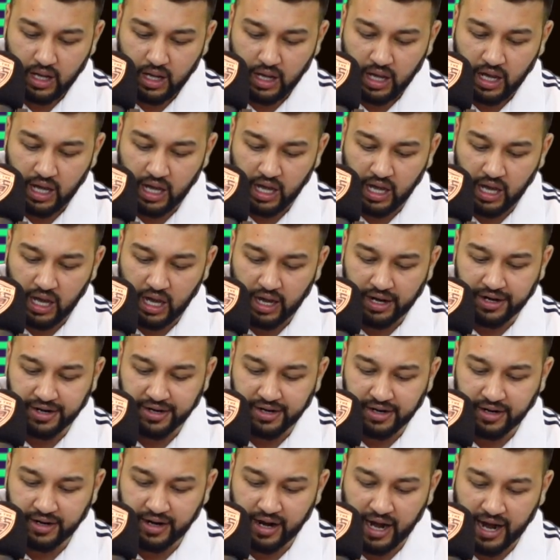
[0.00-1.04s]

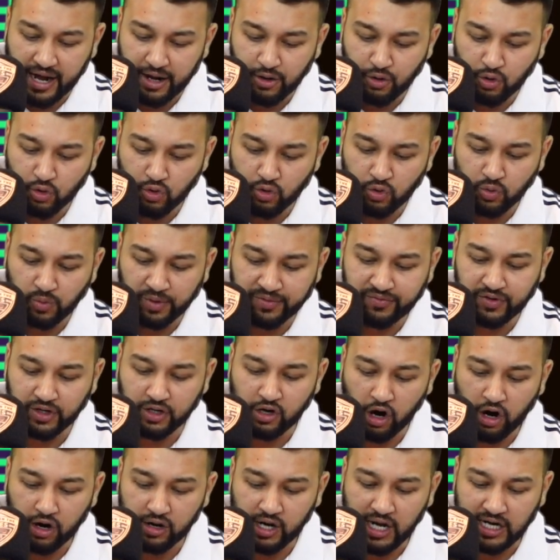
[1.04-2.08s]
Niall with the
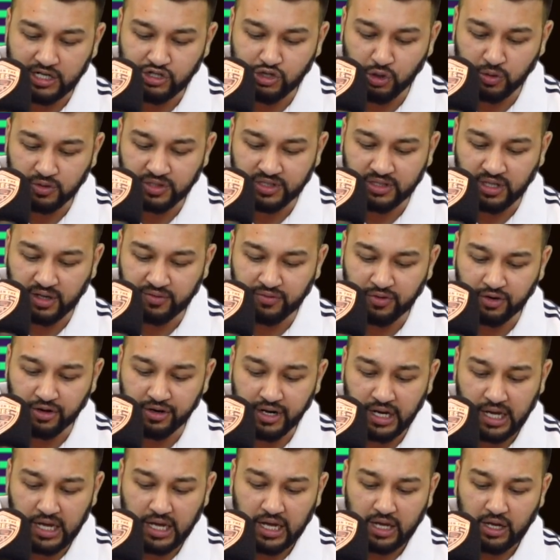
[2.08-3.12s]
Garnacho
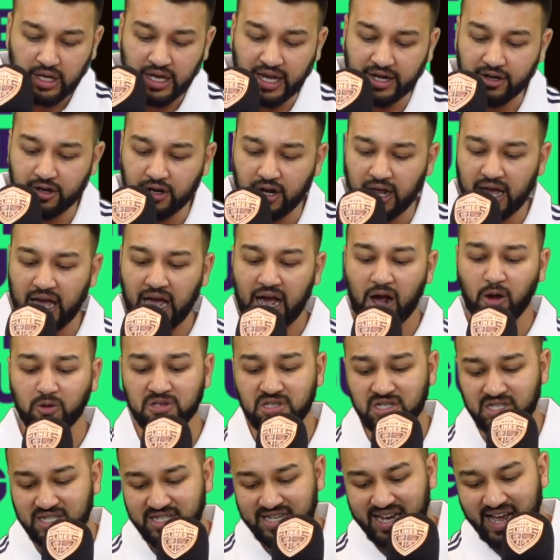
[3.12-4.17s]
7, he had an
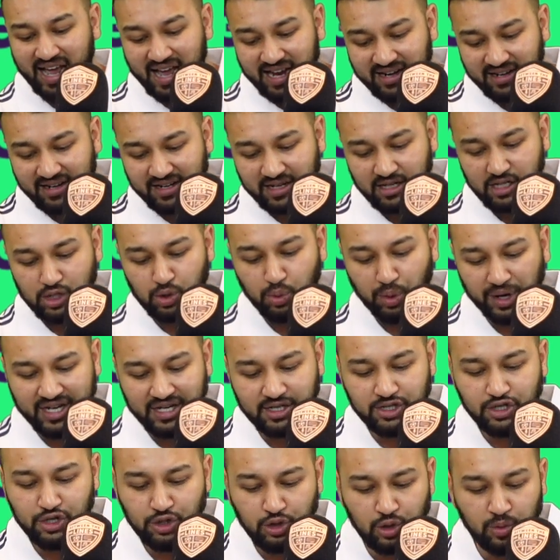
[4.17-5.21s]
outstanding
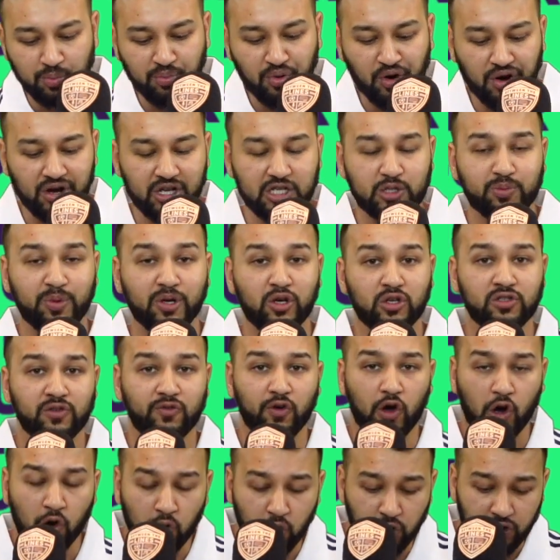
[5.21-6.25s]
22 points because
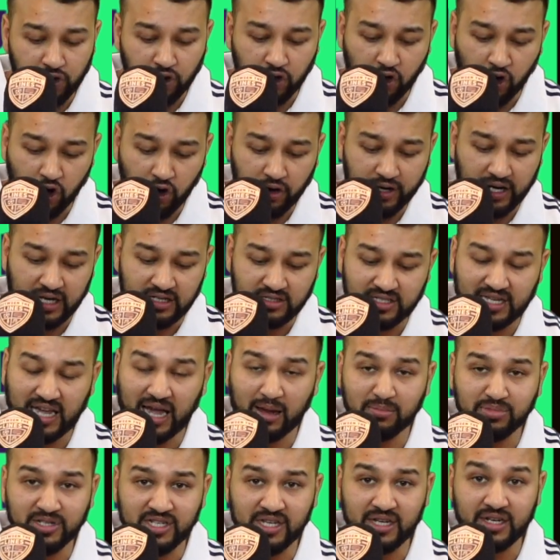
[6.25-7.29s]
of Odegaard as
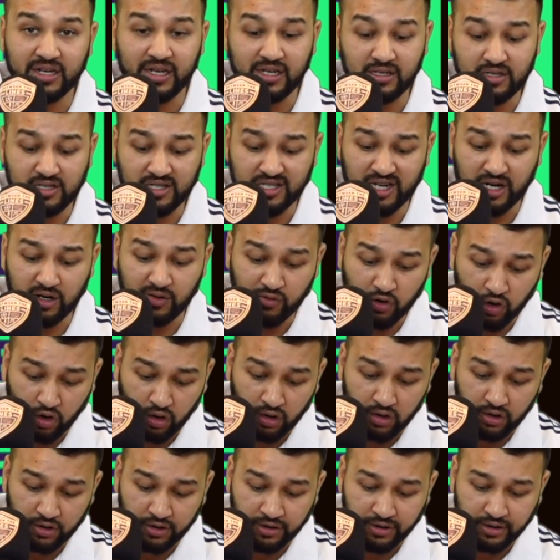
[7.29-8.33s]
captain instead of
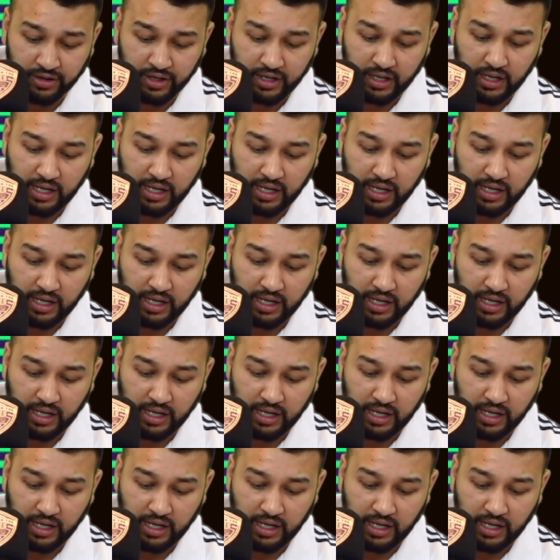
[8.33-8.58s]
Haaland.